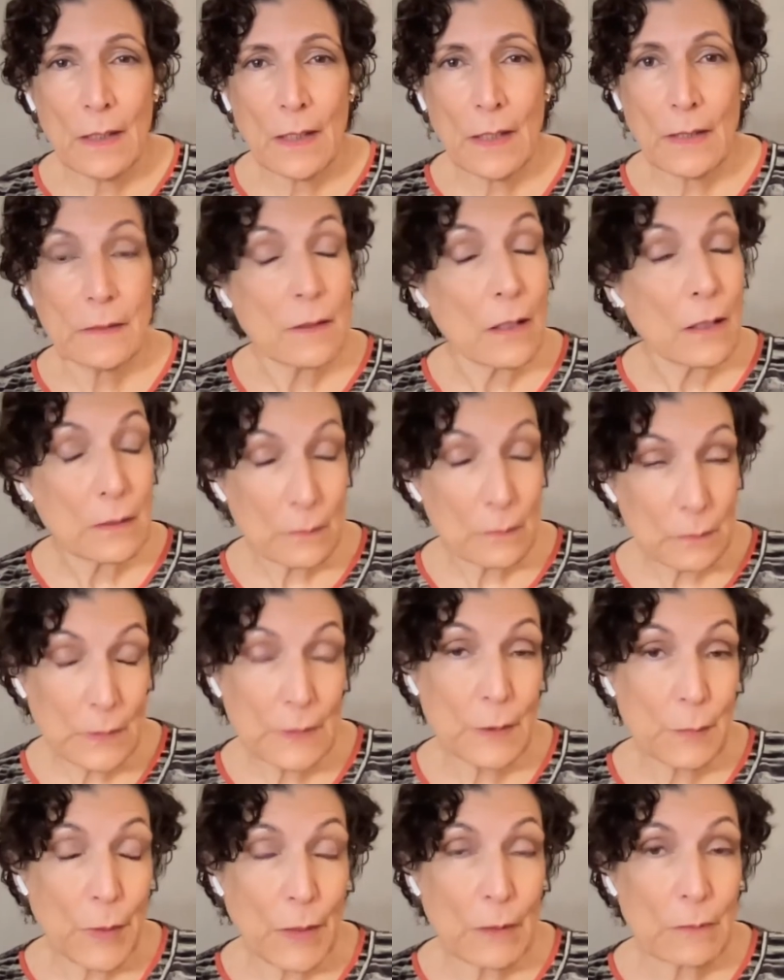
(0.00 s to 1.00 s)
and not
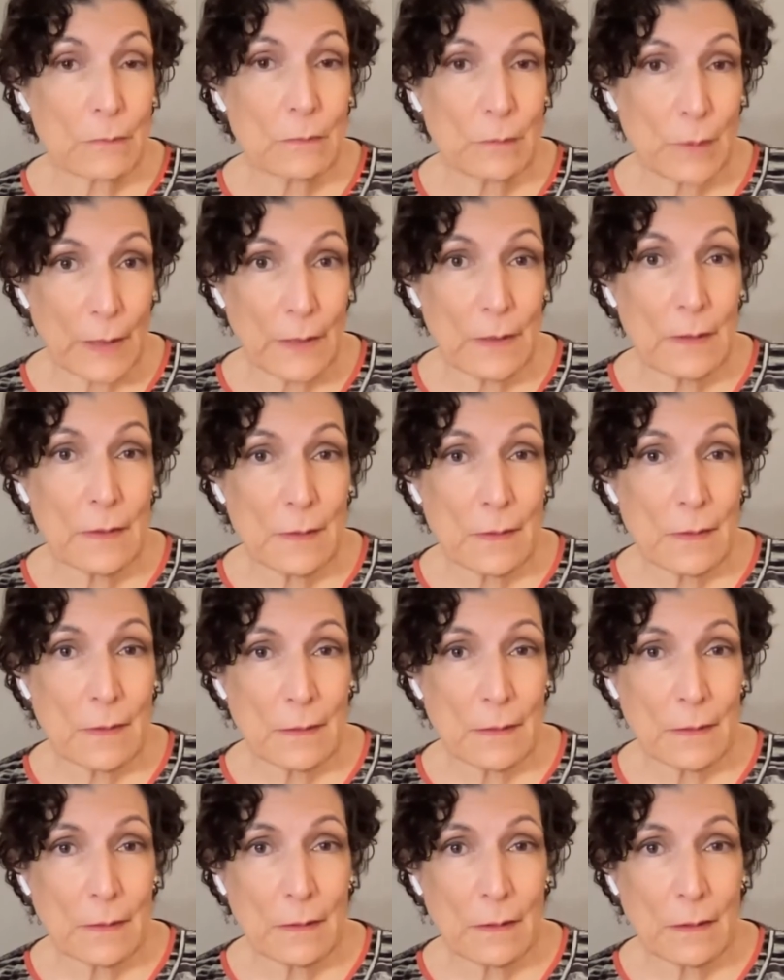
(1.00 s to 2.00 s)
only about race,
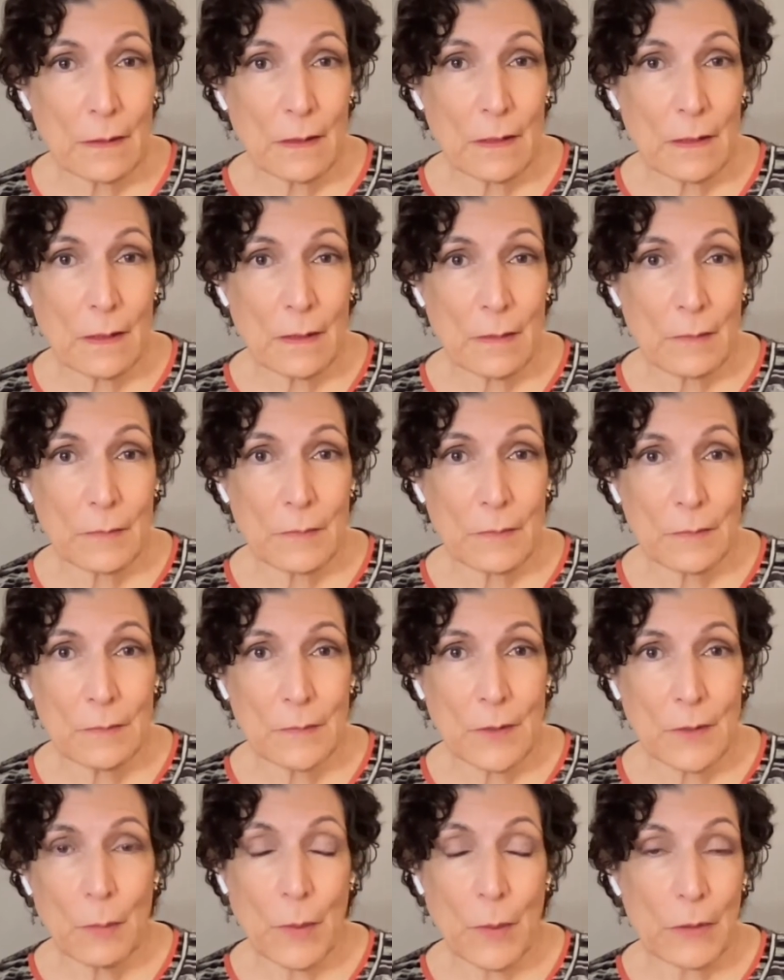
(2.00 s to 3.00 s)
um,
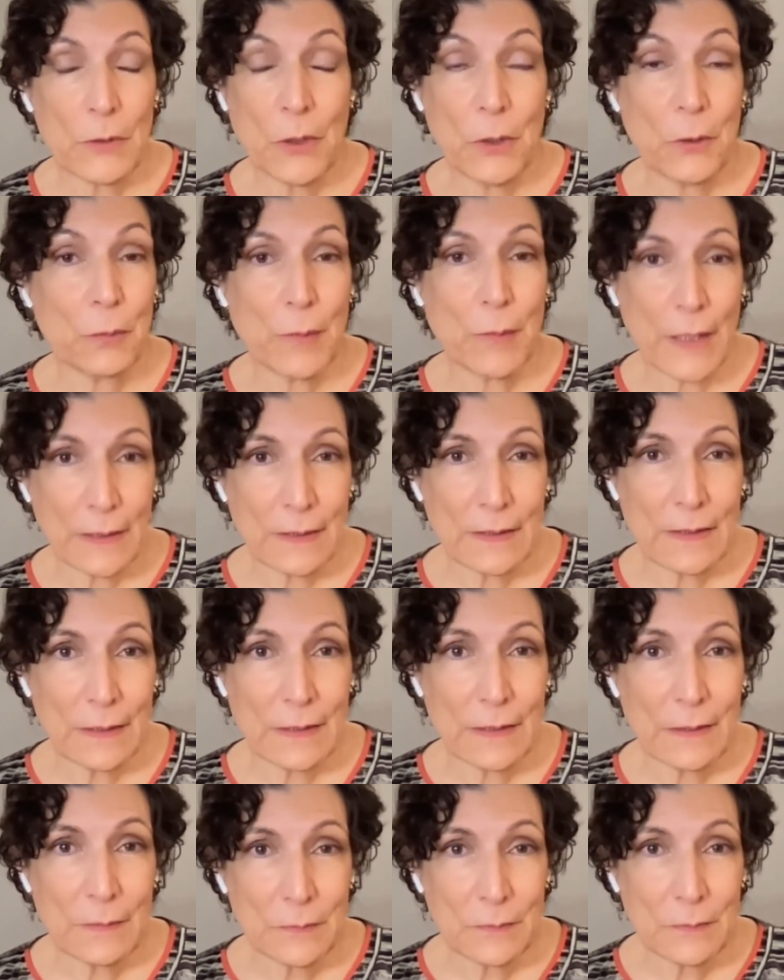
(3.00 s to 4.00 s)
about
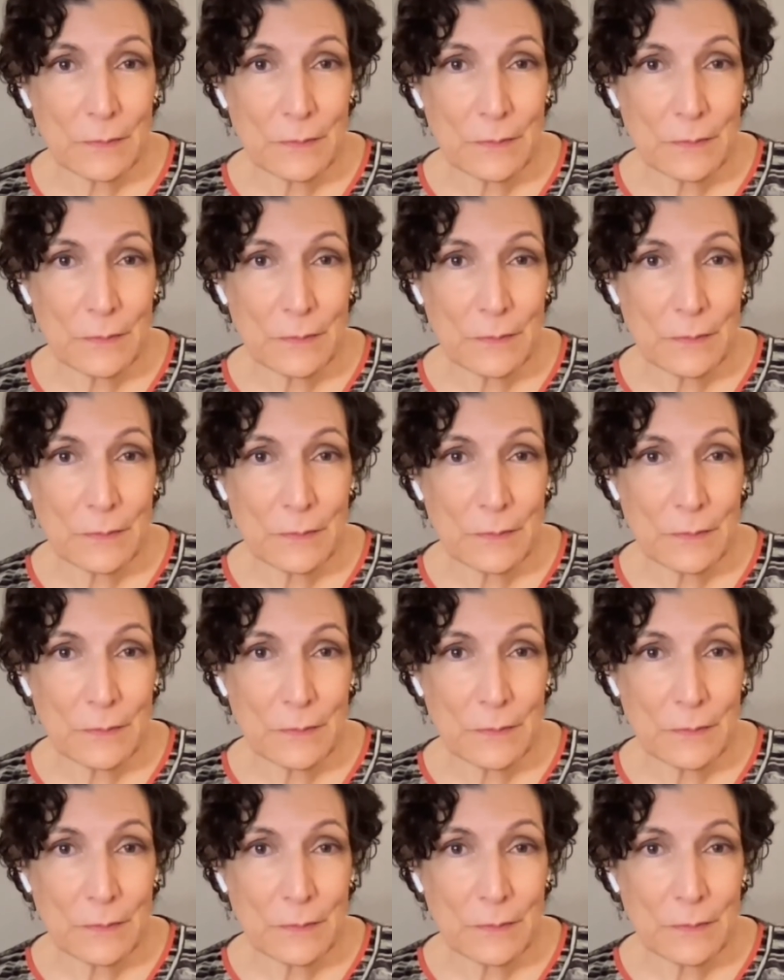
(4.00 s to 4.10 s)
humanity.